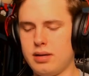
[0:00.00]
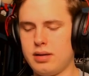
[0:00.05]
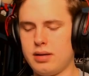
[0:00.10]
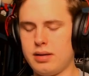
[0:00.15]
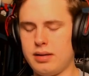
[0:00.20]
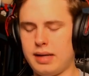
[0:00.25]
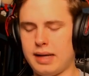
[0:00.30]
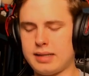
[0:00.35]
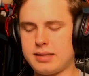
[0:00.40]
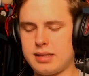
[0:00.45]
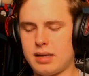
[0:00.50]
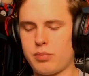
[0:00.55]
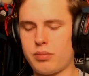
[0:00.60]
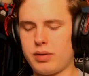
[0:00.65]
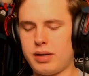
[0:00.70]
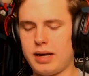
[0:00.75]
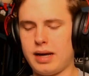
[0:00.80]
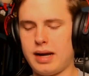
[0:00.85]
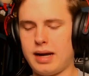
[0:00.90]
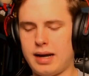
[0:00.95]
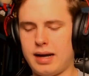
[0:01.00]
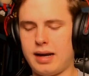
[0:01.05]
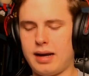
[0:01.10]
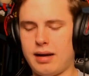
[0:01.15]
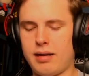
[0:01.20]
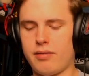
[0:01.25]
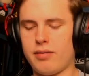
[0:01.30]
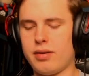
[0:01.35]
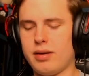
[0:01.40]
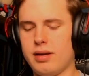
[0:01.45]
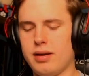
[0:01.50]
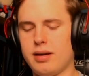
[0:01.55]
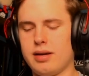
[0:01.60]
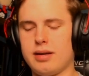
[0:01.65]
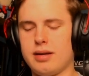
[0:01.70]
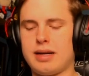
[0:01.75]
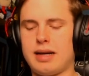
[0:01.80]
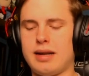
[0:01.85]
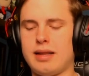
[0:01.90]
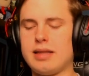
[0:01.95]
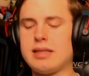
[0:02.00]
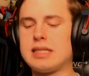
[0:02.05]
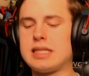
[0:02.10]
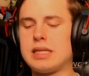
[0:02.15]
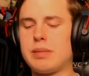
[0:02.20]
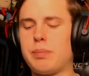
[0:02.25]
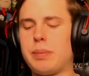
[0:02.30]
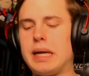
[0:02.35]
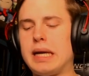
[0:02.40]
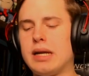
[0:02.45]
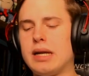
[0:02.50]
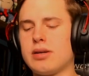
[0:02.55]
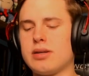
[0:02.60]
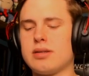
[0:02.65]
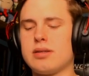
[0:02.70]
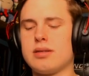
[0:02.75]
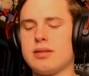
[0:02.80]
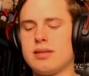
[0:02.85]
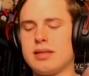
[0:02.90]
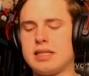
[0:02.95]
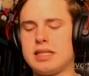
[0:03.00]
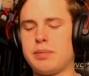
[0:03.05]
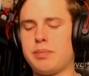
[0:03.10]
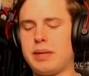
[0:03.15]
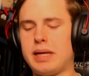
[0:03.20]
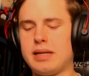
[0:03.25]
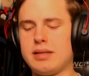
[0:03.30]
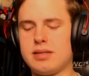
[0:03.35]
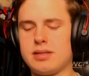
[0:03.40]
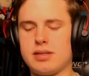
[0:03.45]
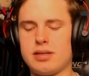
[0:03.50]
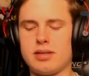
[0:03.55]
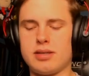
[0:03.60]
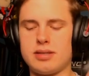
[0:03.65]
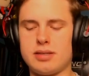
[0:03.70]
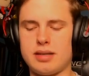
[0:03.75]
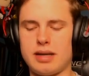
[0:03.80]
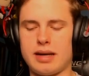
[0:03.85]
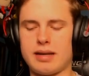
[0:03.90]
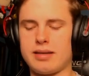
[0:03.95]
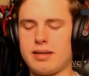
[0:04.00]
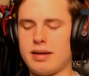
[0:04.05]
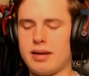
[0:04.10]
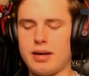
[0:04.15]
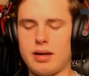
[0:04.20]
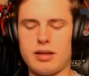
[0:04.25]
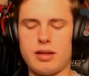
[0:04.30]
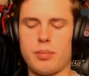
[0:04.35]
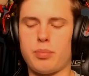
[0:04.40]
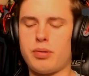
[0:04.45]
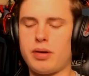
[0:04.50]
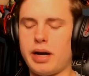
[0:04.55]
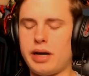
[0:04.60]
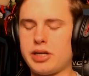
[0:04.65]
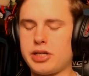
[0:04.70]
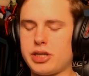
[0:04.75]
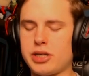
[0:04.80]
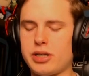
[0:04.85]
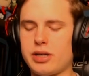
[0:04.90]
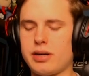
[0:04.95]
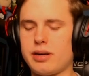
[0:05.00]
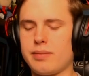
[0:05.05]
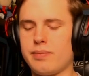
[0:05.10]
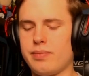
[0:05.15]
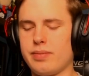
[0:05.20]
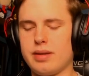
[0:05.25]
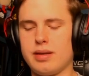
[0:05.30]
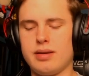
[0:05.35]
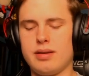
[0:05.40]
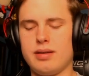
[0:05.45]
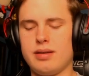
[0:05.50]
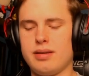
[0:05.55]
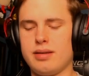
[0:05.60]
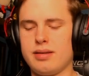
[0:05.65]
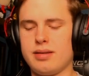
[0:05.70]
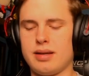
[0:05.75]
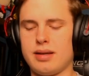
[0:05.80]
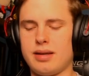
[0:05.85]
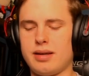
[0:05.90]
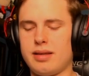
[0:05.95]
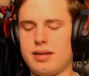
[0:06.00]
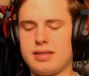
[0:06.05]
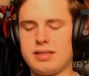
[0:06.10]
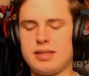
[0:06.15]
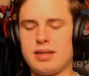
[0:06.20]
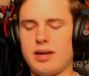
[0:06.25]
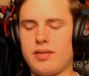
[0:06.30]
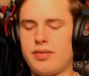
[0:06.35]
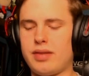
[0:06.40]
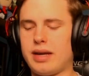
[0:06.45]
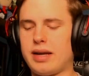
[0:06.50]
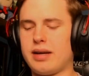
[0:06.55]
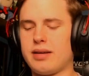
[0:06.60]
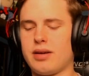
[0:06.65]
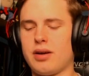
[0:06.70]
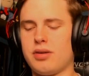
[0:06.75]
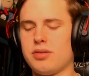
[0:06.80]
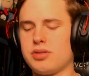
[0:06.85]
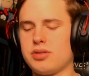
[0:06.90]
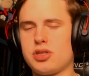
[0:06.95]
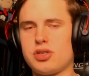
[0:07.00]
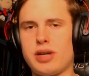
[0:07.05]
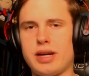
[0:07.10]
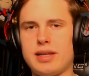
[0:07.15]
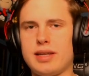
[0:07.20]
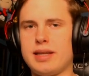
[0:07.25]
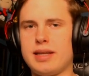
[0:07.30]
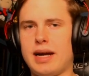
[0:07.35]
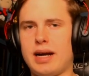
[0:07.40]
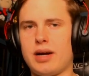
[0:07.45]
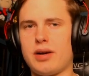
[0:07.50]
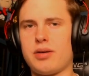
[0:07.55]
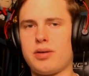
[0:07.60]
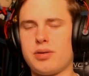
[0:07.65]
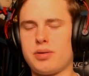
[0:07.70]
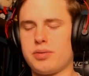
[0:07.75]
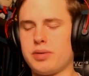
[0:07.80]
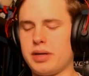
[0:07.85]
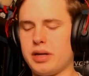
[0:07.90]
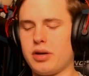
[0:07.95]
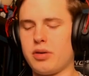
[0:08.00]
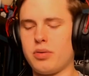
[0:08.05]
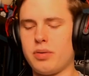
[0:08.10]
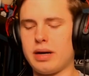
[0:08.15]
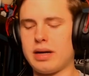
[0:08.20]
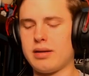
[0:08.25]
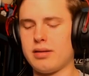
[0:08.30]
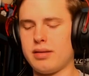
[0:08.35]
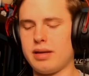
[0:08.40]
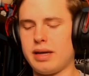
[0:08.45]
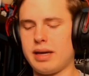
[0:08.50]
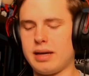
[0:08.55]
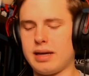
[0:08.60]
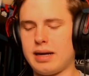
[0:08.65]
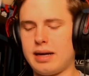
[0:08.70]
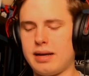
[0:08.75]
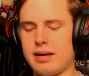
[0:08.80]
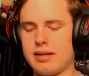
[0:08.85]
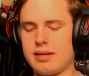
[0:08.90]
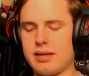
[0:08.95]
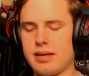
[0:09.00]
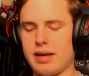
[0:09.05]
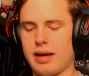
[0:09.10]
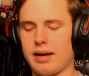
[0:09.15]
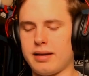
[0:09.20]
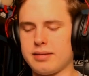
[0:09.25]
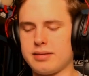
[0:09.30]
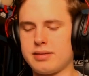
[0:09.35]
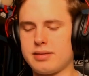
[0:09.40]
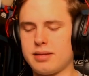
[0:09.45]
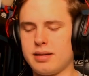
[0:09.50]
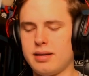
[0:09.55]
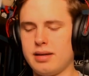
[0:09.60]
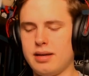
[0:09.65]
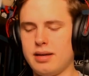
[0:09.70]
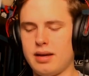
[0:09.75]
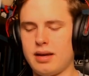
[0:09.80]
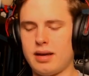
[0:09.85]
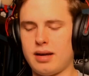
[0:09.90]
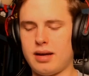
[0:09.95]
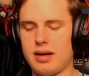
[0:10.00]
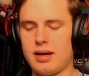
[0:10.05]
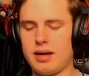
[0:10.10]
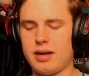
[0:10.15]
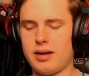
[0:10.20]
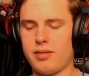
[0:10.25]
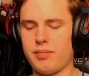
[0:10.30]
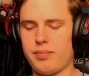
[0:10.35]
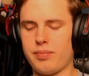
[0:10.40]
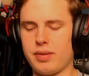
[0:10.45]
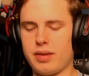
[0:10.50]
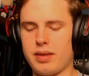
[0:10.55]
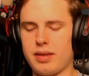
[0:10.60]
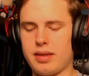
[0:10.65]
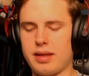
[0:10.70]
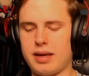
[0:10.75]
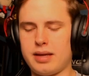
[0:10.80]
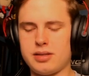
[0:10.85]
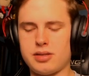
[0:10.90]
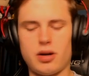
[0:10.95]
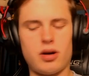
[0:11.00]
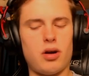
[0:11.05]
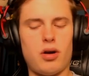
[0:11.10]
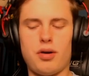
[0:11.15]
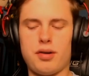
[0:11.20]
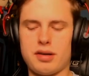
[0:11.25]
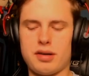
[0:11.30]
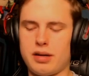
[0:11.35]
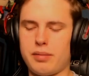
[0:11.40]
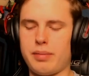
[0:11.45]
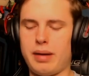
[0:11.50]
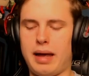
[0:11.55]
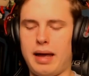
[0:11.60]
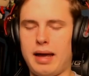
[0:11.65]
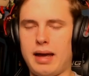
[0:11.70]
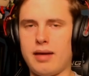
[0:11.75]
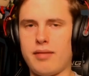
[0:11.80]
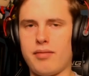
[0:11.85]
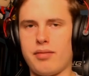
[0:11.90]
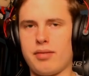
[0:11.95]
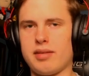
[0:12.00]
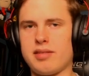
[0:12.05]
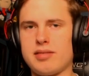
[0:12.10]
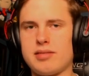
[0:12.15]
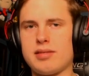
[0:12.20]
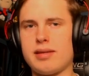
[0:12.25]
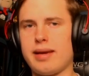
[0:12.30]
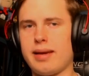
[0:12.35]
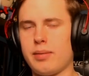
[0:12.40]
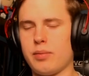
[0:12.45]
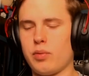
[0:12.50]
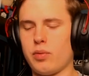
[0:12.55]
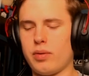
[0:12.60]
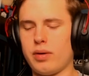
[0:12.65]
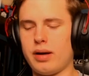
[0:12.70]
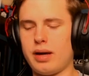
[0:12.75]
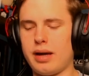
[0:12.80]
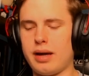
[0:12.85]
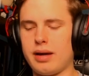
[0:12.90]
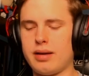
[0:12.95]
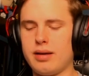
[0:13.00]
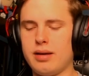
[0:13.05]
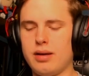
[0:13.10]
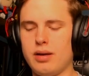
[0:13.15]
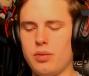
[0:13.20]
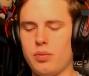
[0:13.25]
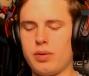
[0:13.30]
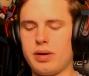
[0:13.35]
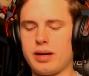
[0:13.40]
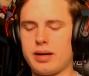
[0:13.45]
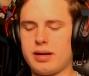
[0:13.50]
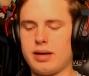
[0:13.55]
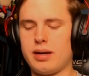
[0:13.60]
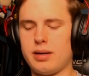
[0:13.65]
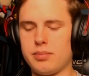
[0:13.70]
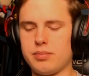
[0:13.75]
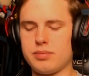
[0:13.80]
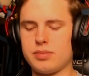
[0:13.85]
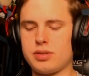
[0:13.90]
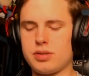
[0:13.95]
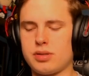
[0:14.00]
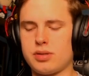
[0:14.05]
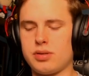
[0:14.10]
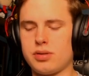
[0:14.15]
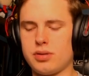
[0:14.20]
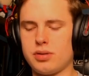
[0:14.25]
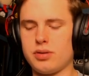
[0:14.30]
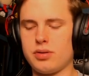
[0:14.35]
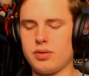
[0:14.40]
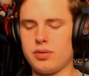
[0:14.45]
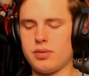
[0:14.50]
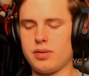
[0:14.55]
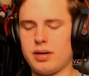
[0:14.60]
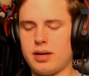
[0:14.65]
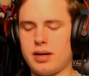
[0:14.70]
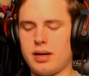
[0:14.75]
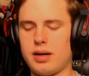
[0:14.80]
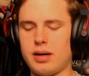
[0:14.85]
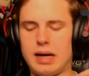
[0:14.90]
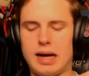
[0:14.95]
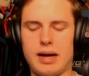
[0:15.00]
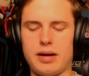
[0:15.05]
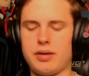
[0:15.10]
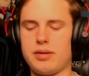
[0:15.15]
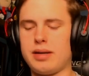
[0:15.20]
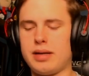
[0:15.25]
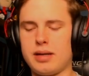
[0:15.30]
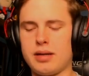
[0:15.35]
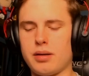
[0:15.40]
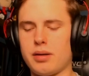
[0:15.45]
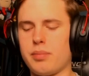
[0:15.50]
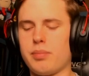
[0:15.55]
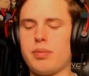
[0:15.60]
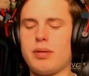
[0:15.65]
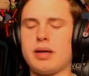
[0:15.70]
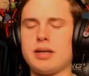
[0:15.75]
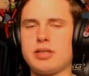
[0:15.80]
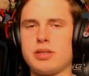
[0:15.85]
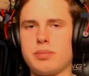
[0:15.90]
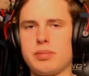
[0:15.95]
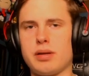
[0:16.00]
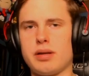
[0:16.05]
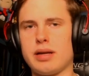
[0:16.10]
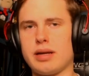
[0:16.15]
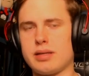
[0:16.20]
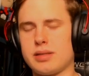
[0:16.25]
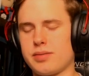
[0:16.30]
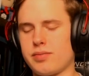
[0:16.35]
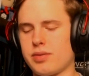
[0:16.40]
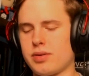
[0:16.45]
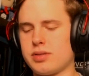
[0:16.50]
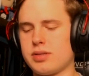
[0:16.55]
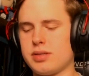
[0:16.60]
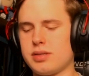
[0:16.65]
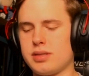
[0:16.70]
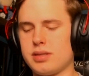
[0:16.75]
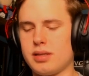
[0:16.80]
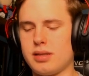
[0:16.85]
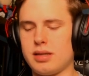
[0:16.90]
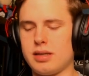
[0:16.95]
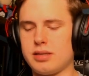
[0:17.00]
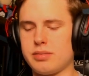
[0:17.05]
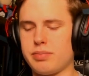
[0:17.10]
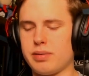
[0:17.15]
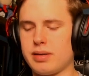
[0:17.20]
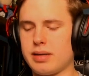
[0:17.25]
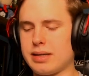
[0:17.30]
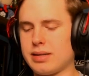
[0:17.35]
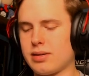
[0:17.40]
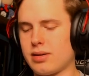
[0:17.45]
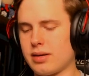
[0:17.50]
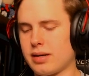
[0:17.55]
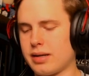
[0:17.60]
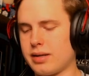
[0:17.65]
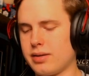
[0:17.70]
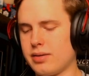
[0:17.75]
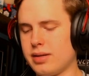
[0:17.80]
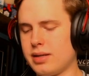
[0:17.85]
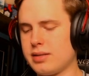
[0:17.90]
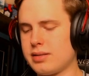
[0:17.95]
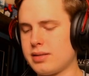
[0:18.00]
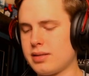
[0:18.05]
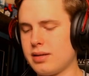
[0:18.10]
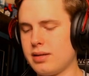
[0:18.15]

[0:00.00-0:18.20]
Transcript: Next up, we have kind of the speedsters, like the pressure, the stuff that goes straight to tower really quickly kind of things. These are all going to behave the same way when it comes to how you need to place your buildings versus these building targeting units.